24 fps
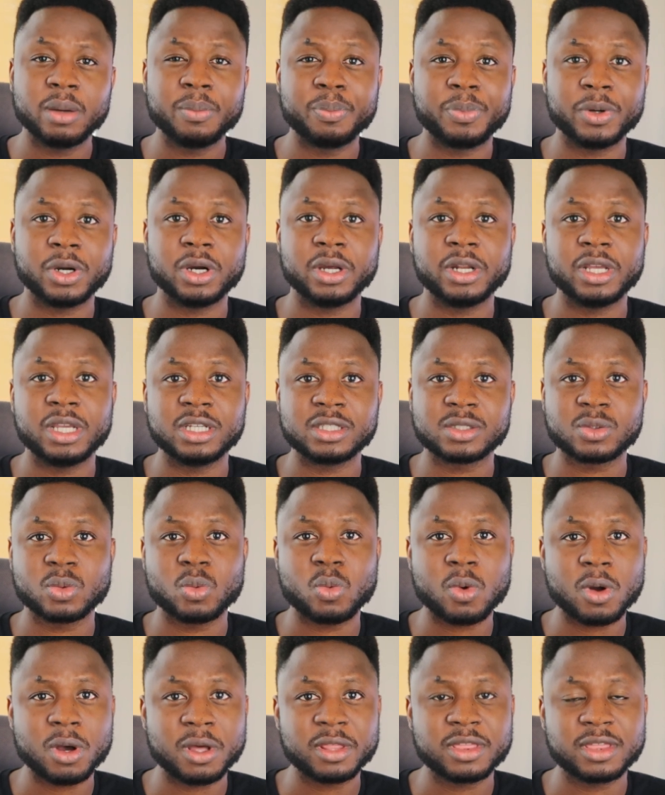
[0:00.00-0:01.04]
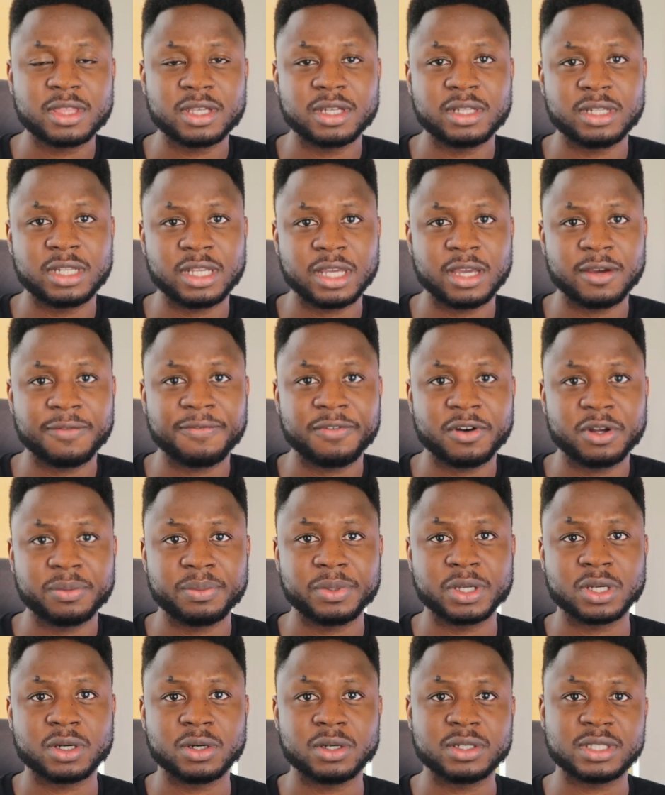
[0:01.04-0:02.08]
but it's worth the effort
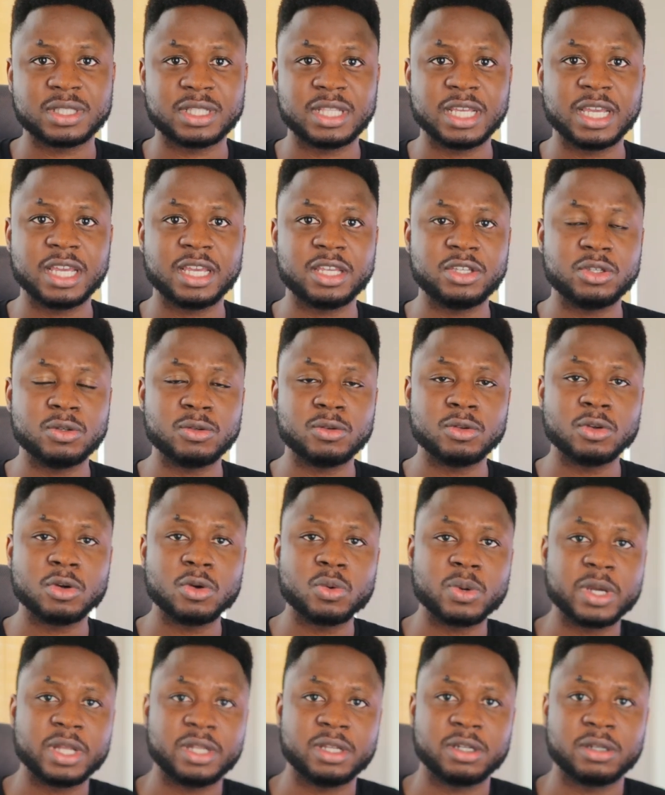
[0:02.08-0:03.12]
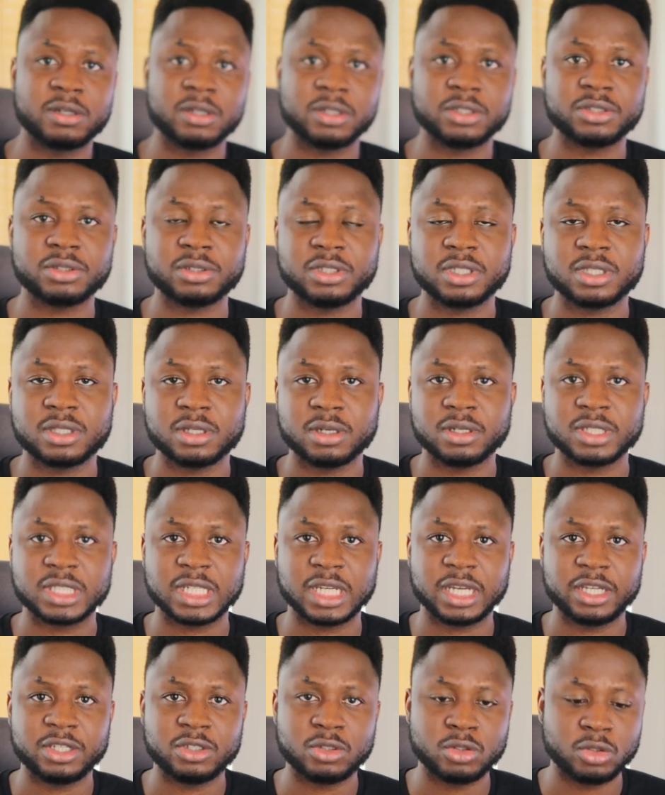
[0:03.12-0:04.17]
because then you know where the grocery stores are.
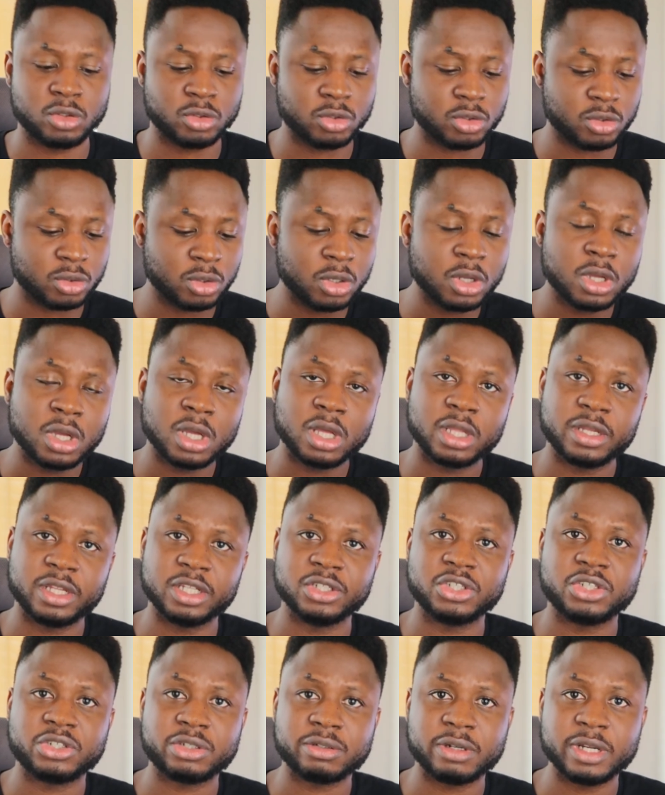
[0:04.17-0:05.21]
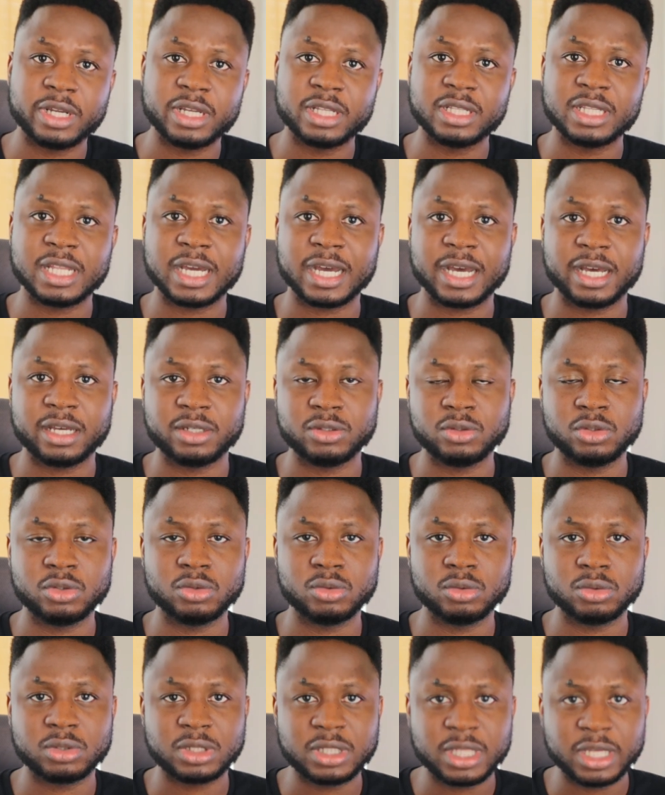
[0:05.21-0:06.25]
You know the train that
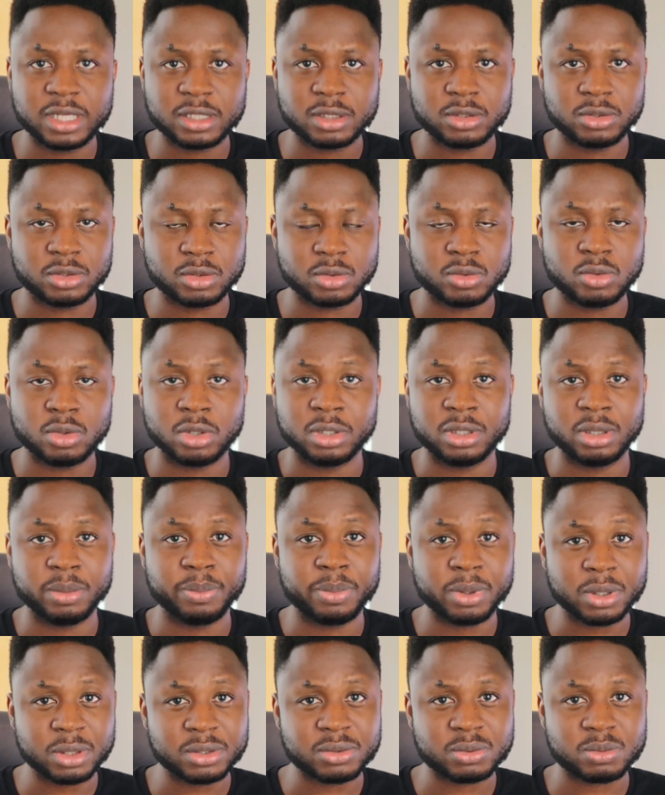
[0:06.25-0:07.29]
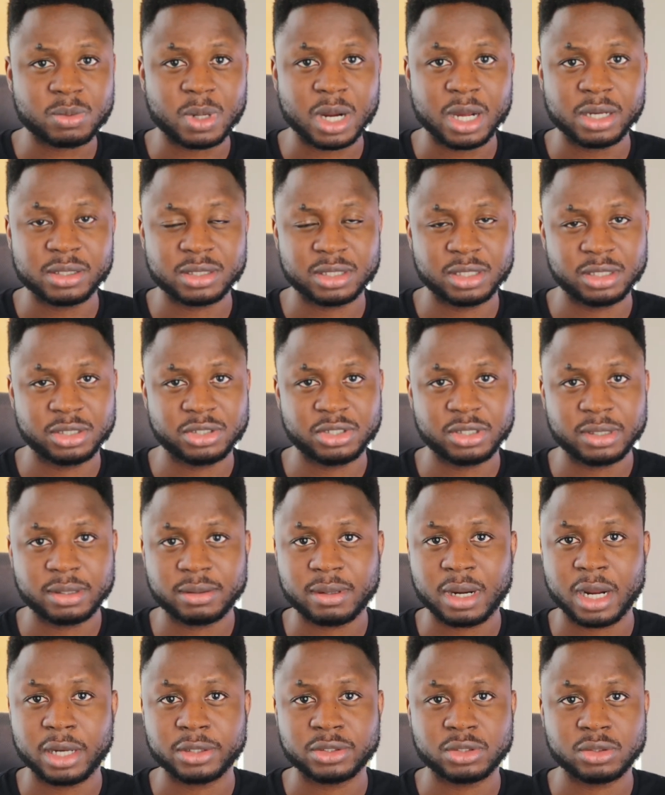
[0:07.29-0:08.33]
you take to school, or the bus route, the train
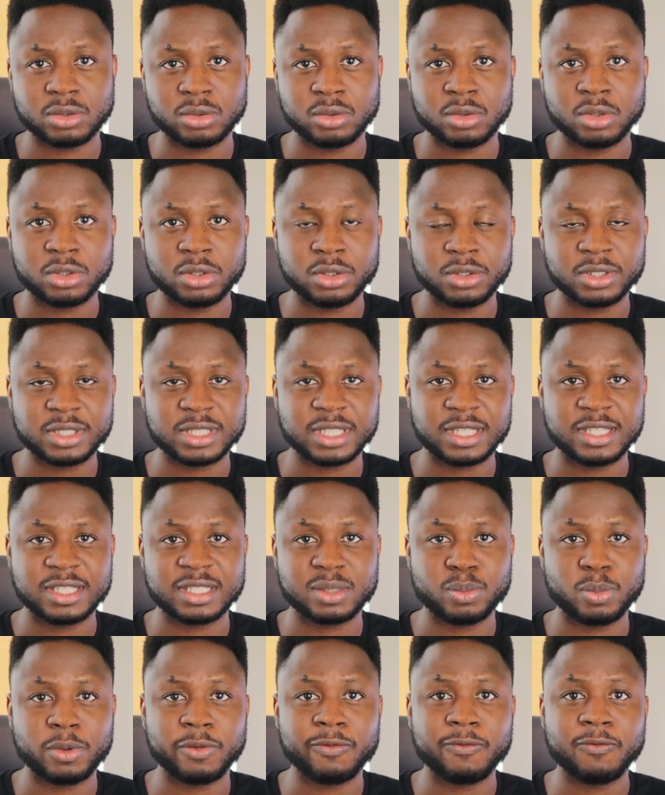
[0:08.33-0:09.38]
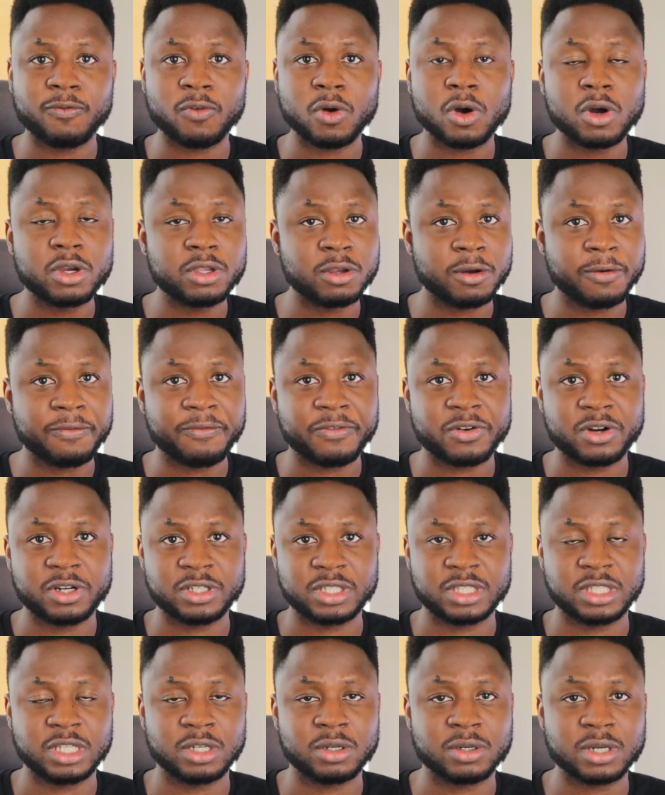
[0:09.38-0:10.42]
route. You know those things before your
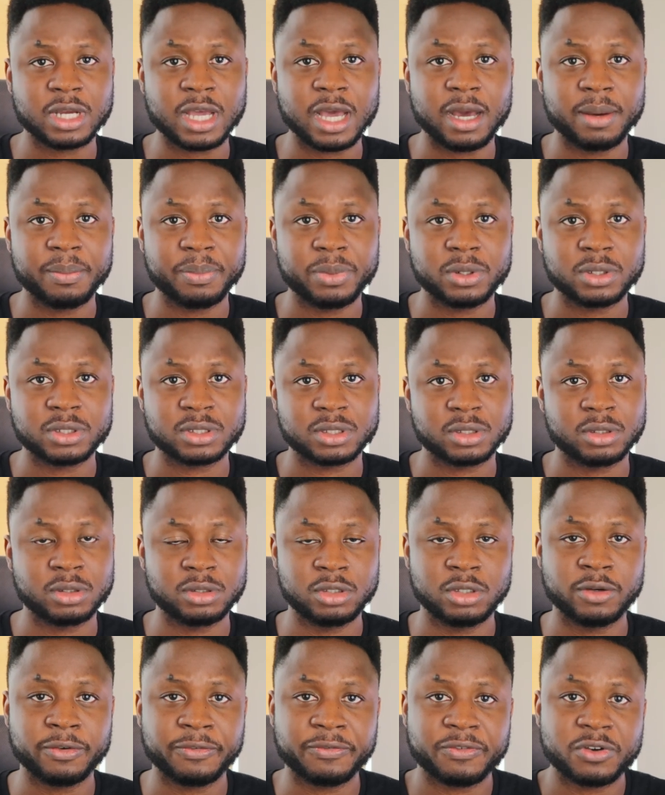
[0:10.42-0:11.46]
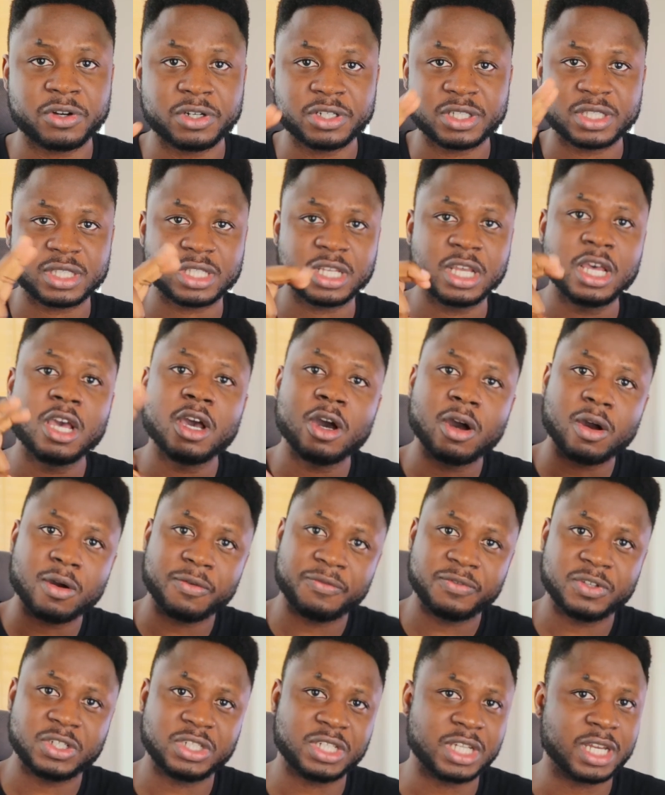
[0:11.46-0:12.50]
first day on campus, your first
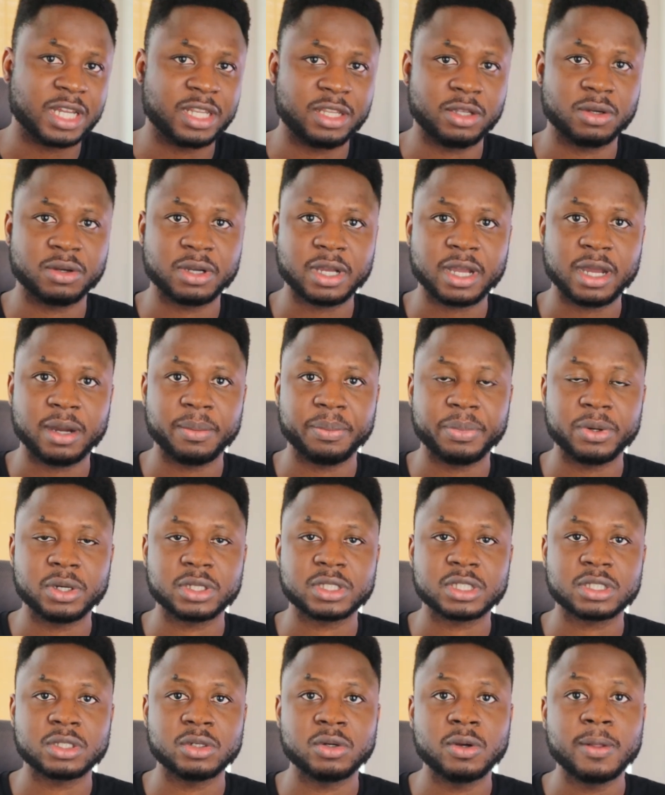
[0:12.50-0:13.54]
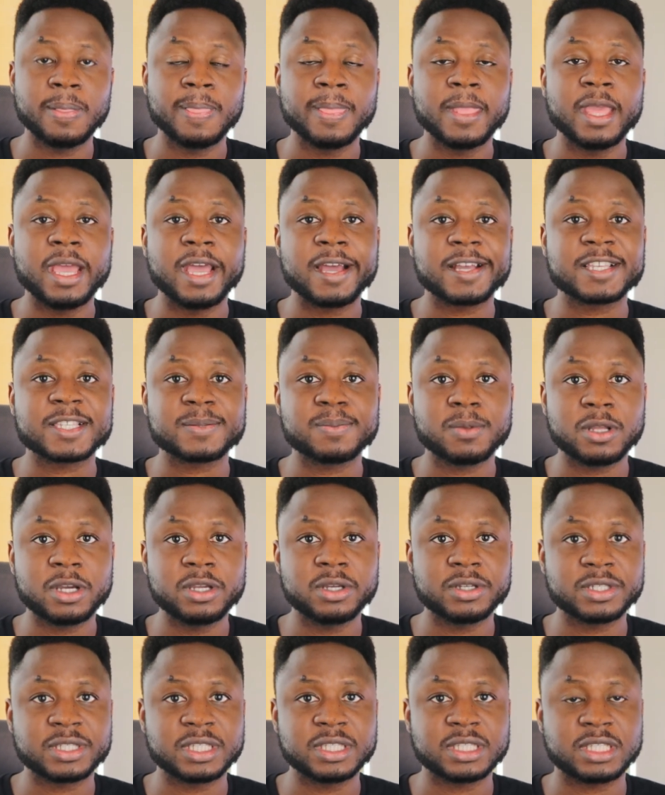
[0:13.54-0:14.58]
official day on campus. So explore
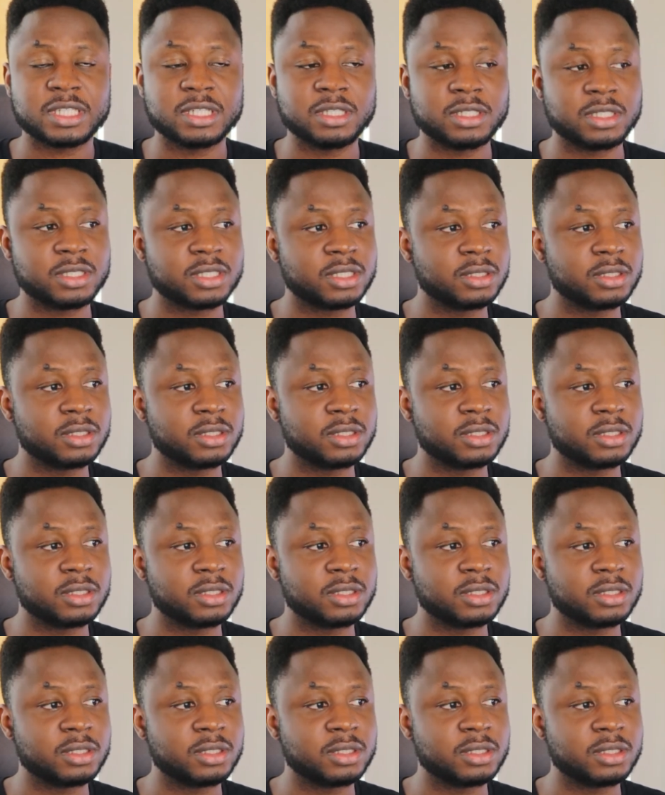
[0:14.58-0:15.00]
your city